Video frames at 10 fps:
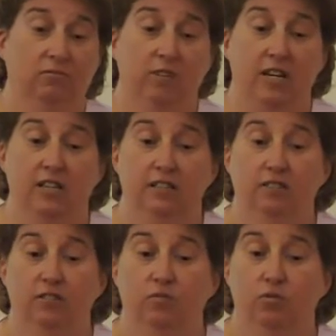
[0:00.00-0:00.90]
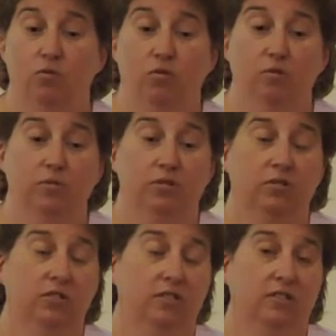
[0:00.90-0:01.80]
Finances were horrible,
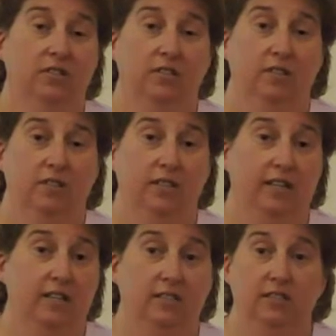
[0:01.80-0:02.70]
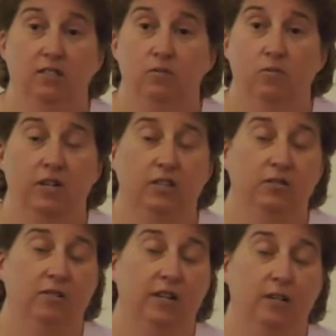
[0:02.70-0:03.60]
and I just didn't want to
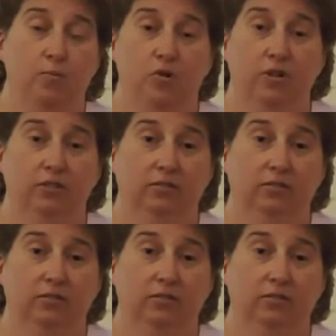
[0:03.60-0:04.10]
do it anymore.